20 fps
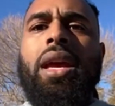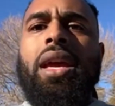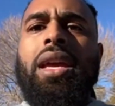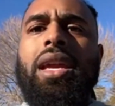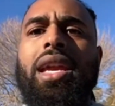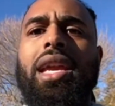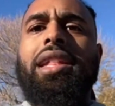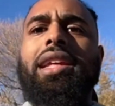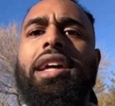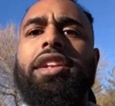
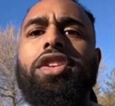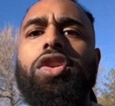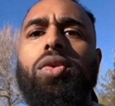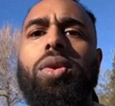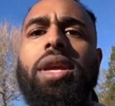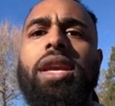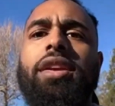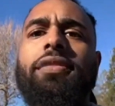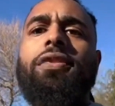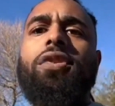He that do
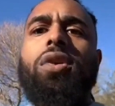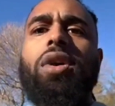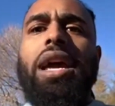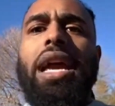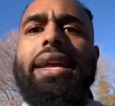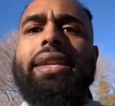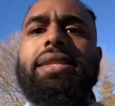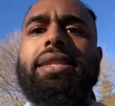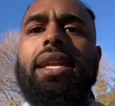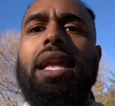evil
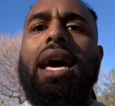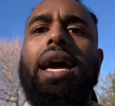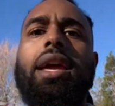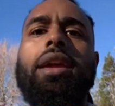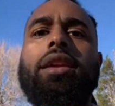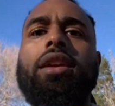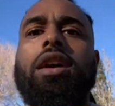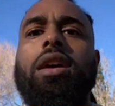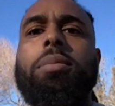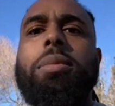hates the light.
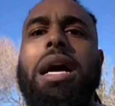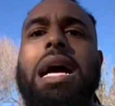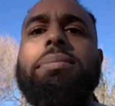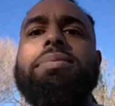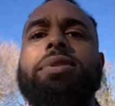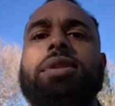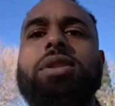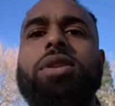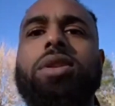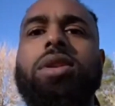Yep,
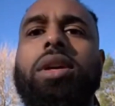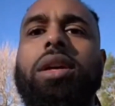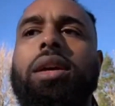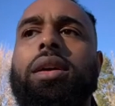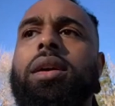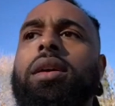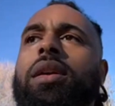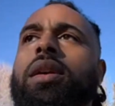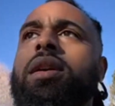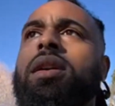absolutely.
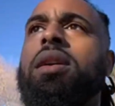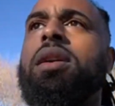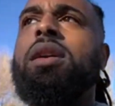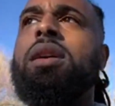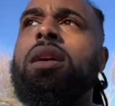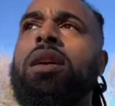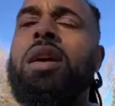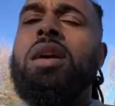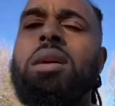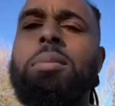
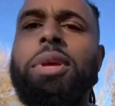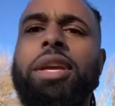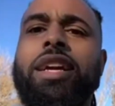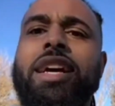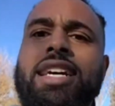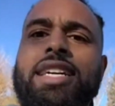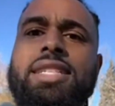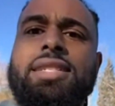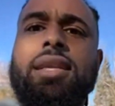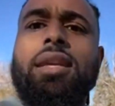
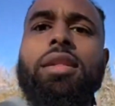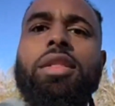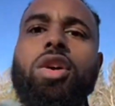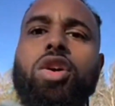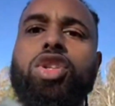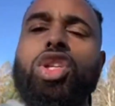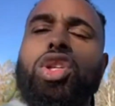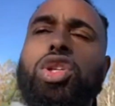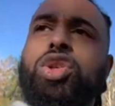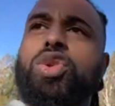Because
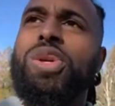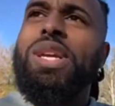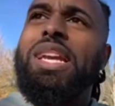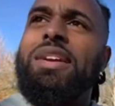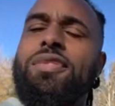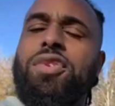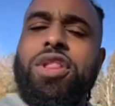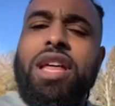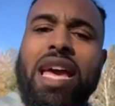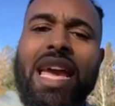those who do
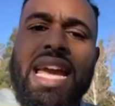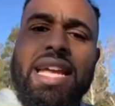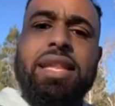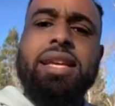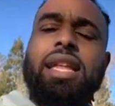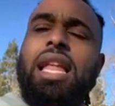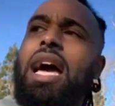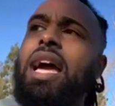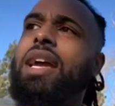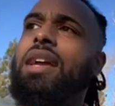evil that hate the
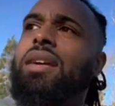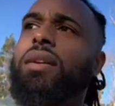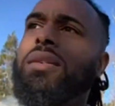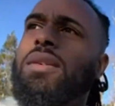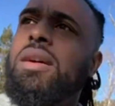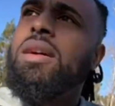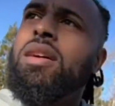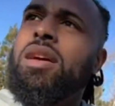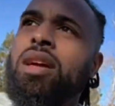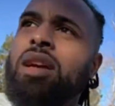light,
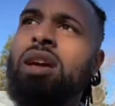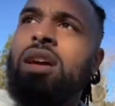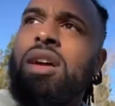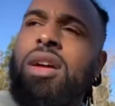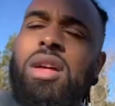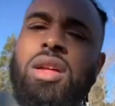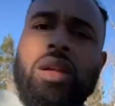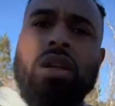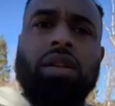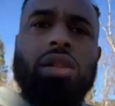
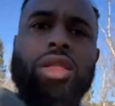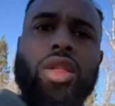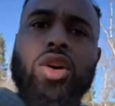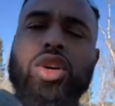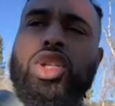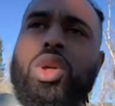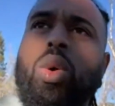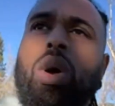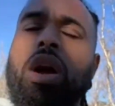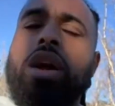those
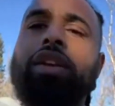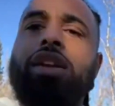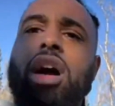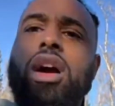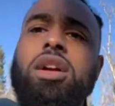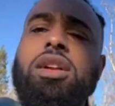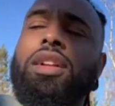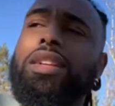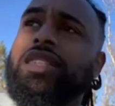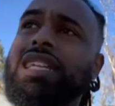who are in
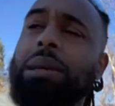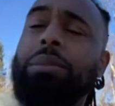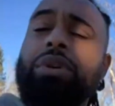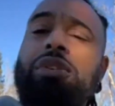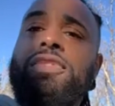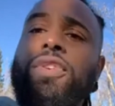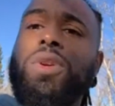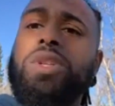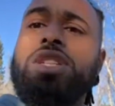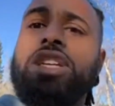darkness that
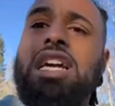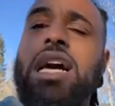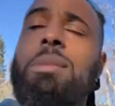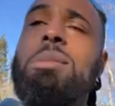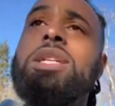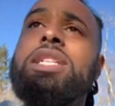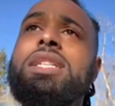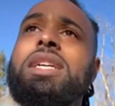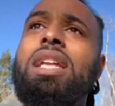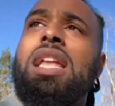refuse to come
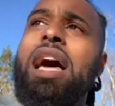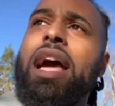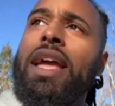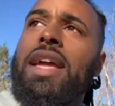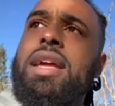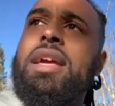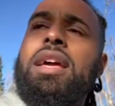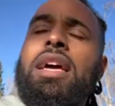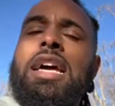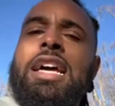into the light,
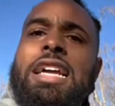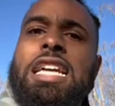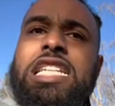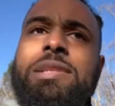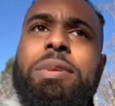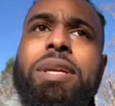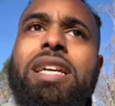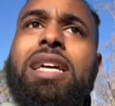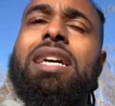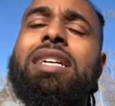it's
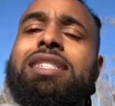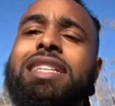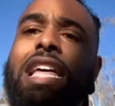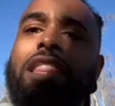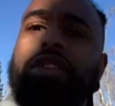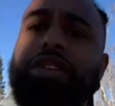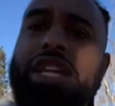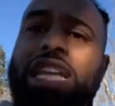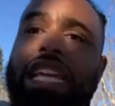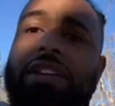because that
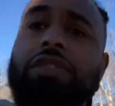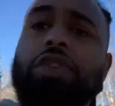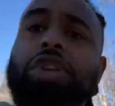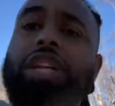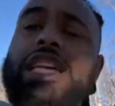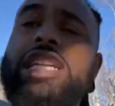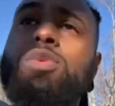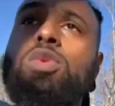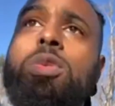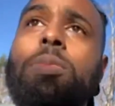their
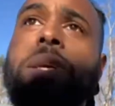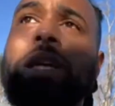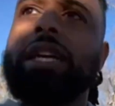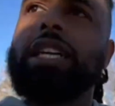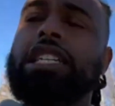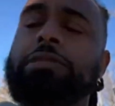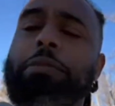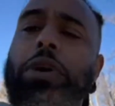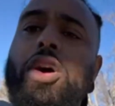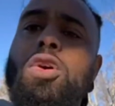evilness will be
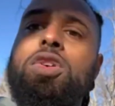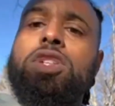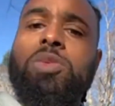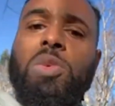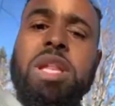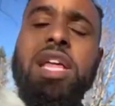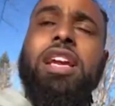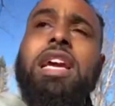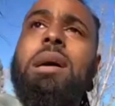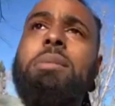exposed when
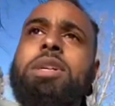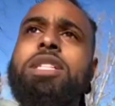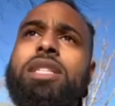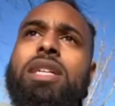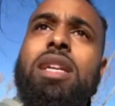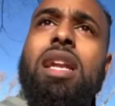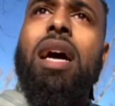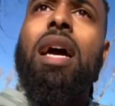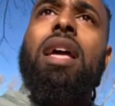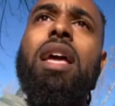they come into the
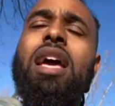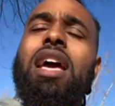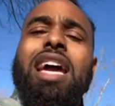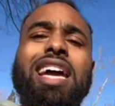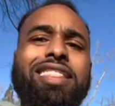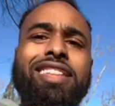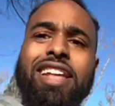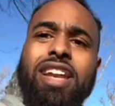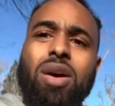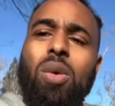light.
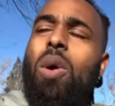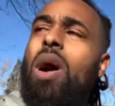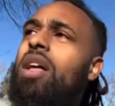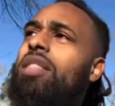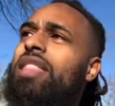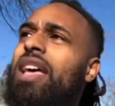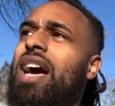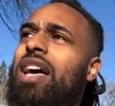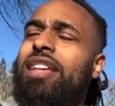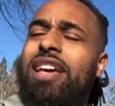And they don't want
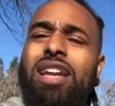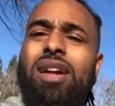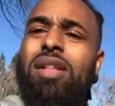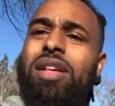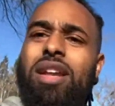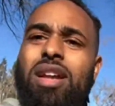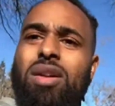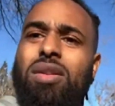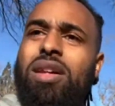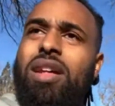that. They don't they
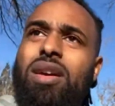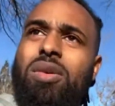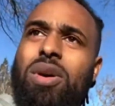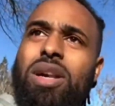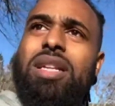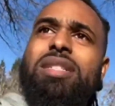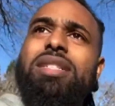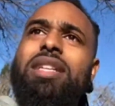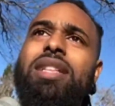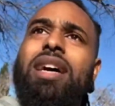don't they don't want
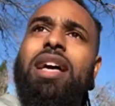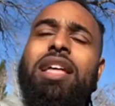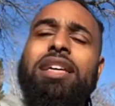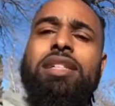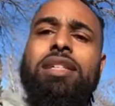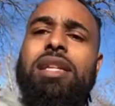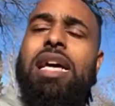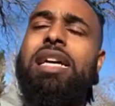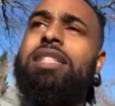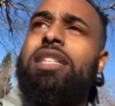to see that. That's
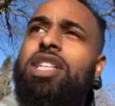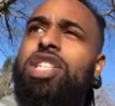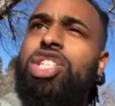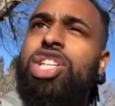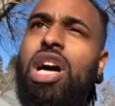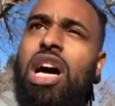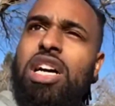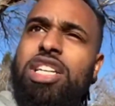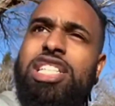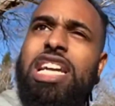in that's in
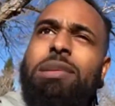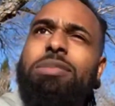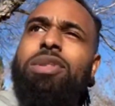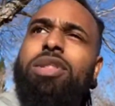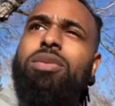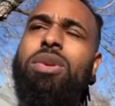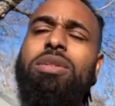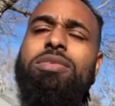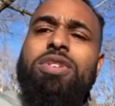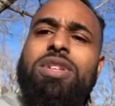John chapter
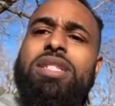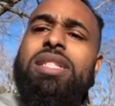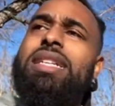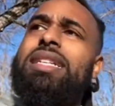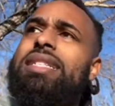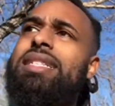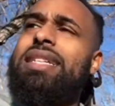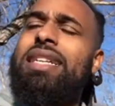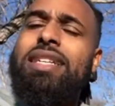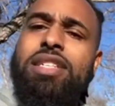3, verse
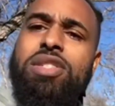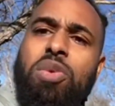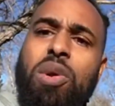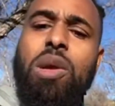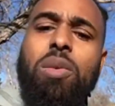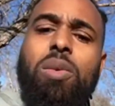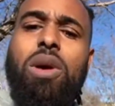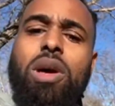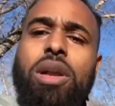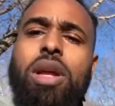16 to
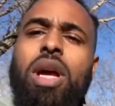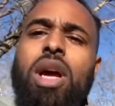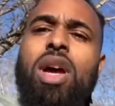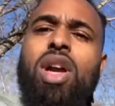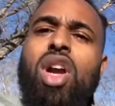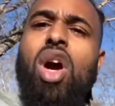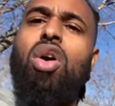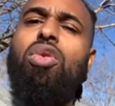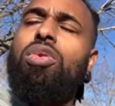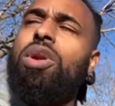21.
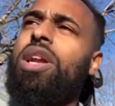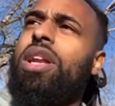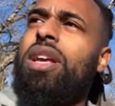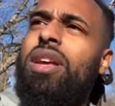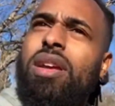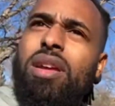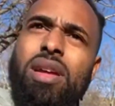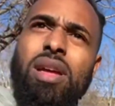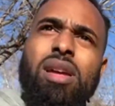Go read it.